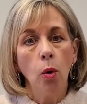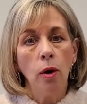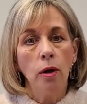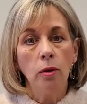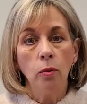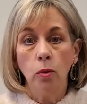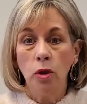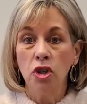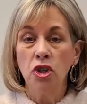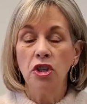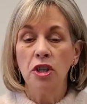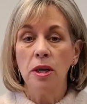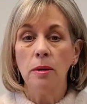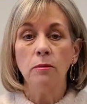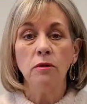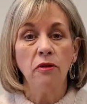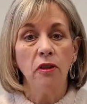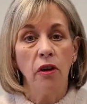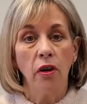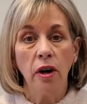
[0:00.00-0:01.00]
which seems
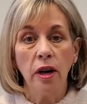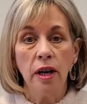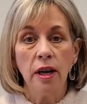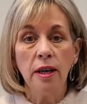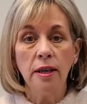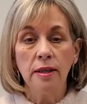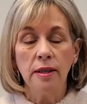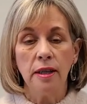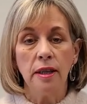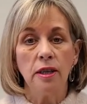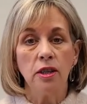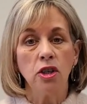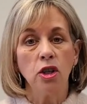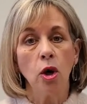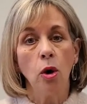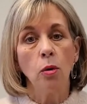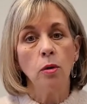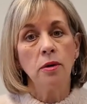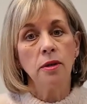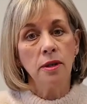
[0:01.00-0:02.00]
very easy.
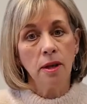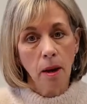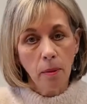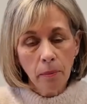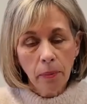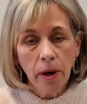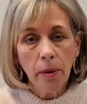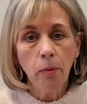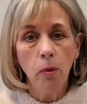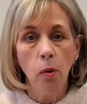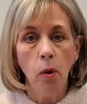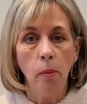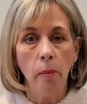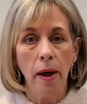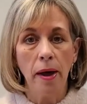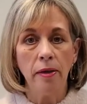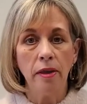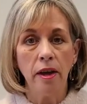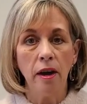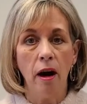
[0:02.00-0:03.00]
So some people will
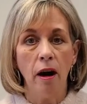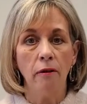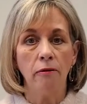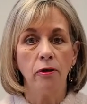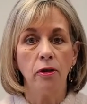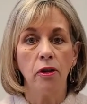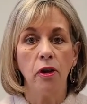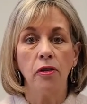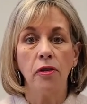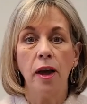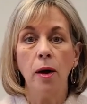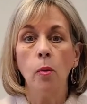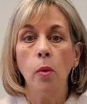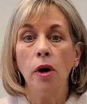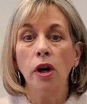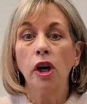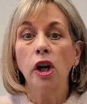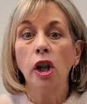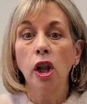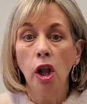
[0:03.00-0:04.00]
make the offer that they want
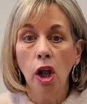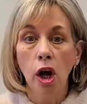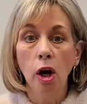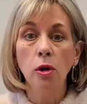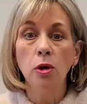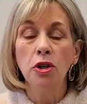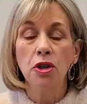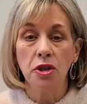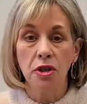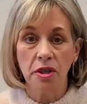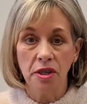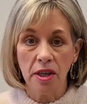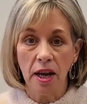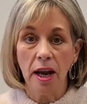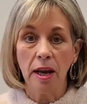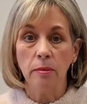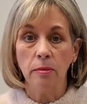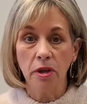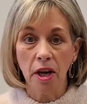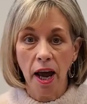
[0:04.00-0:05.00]
to close the
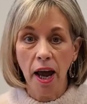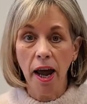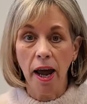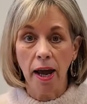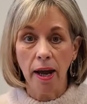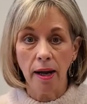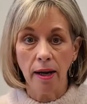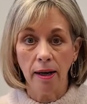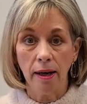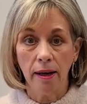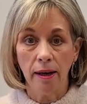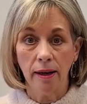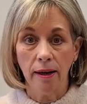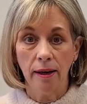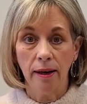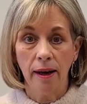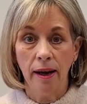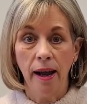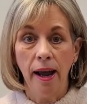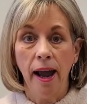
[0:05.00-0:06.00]
same day.
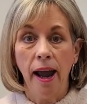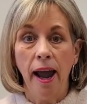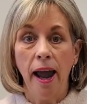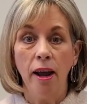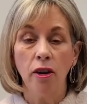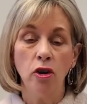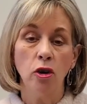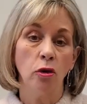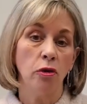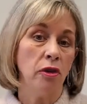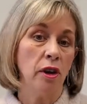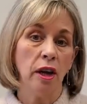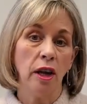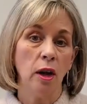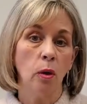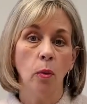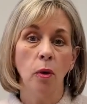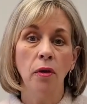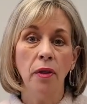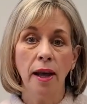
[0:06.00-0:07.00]
And you're
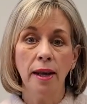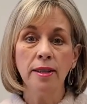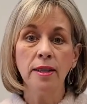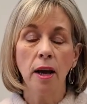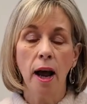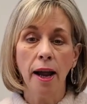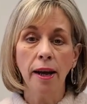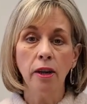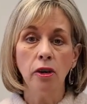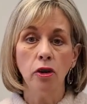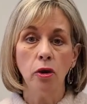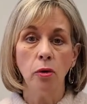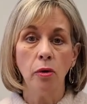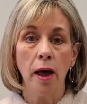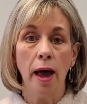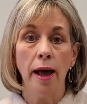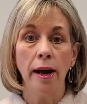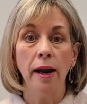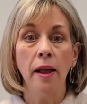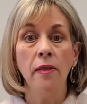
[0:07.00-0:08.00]
thinking, well, I can do
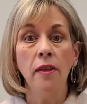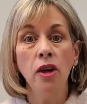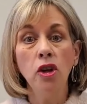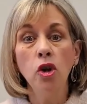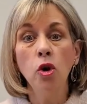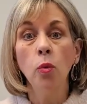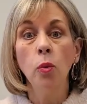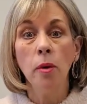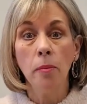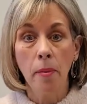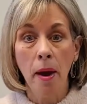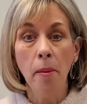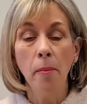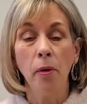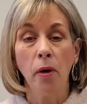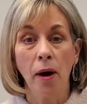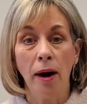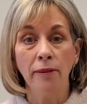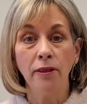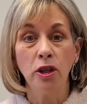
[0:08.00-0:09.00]
that. And then you
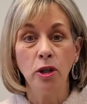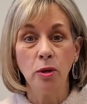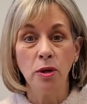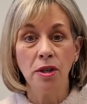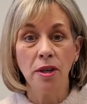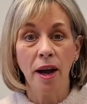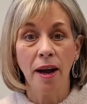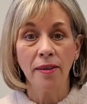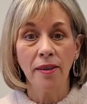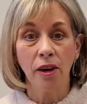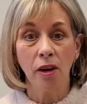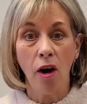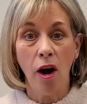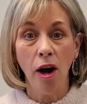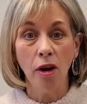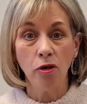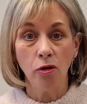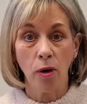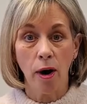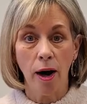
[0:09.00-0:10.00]
remember after you sign the
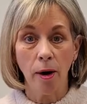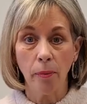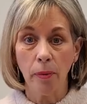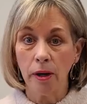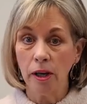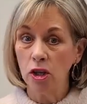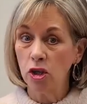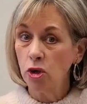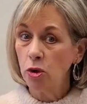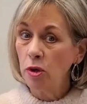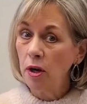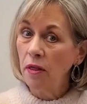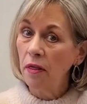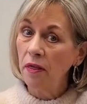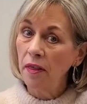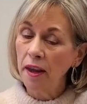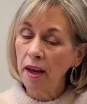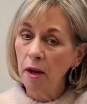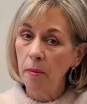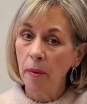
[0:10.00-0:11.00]
contract, because you didn't
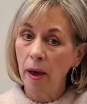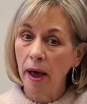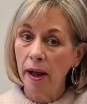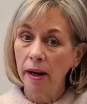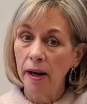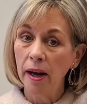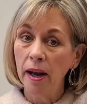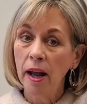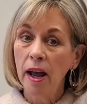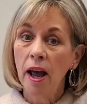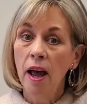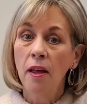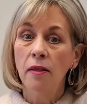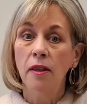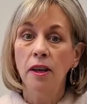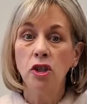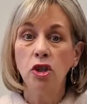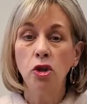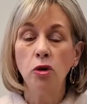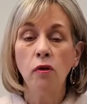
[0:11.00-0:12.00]
think about it,
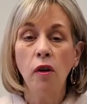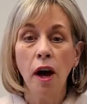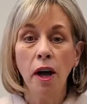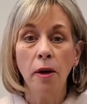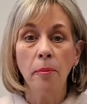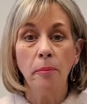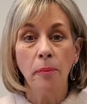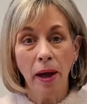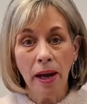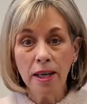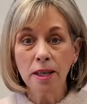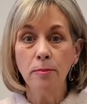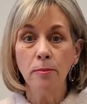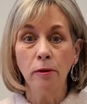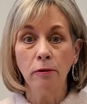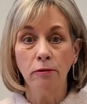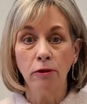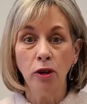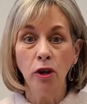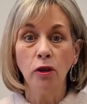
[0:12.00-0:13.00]
that you've got a
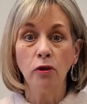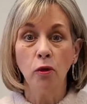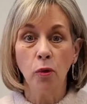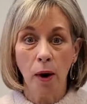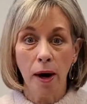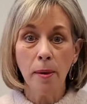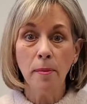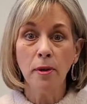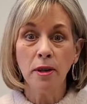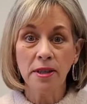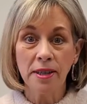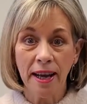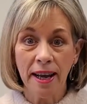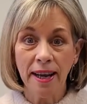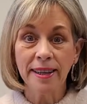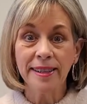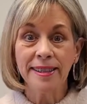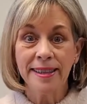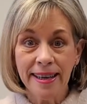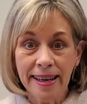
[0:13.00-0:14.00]
basement full of grandma's
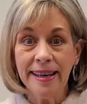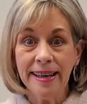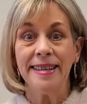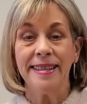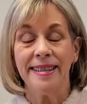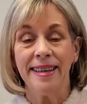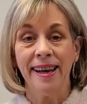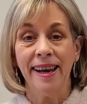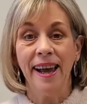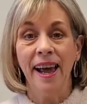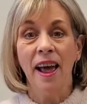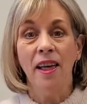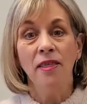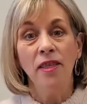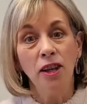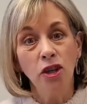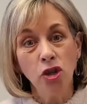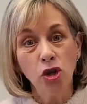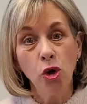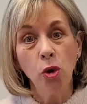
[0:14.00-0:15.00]
antiques
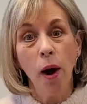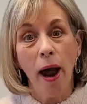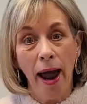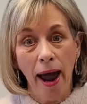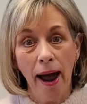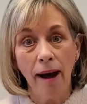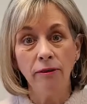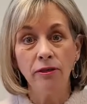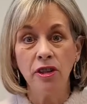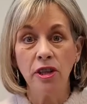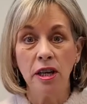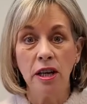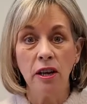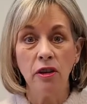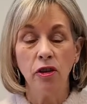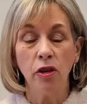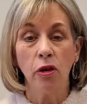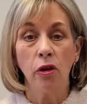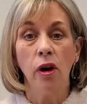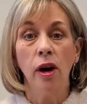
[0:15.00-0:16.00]
that you have to
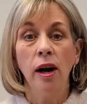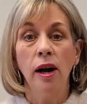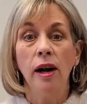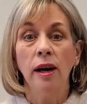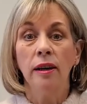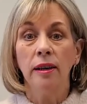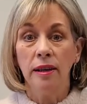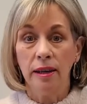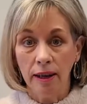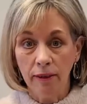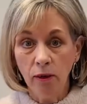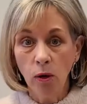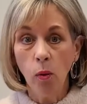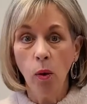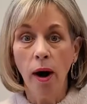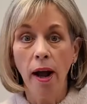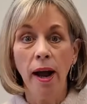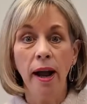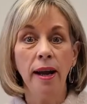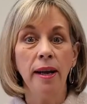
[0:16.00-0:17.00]
either give
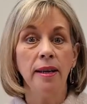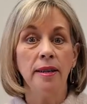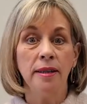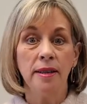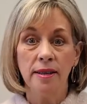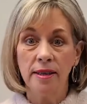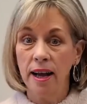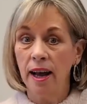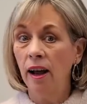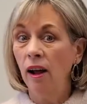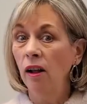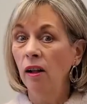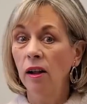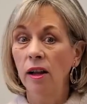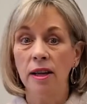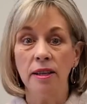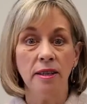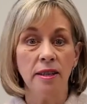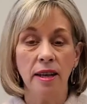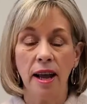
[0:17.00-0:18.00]
away, sell,
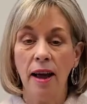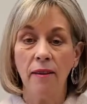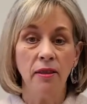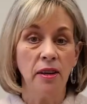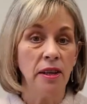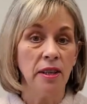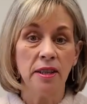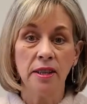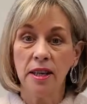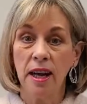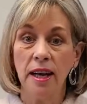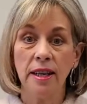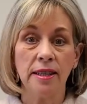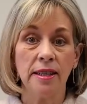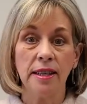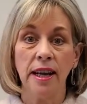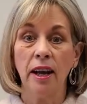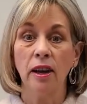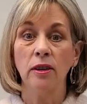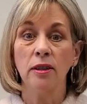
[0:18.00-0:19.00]
have an estate
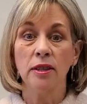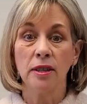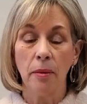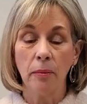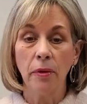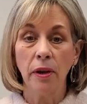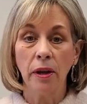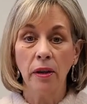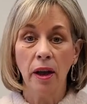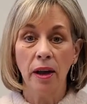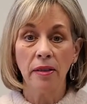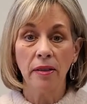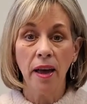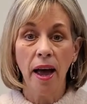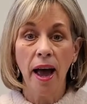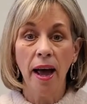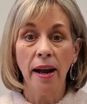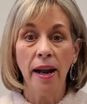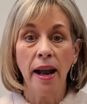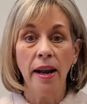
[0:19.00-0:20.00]
sale, something like
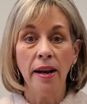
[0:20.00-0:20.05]
that. And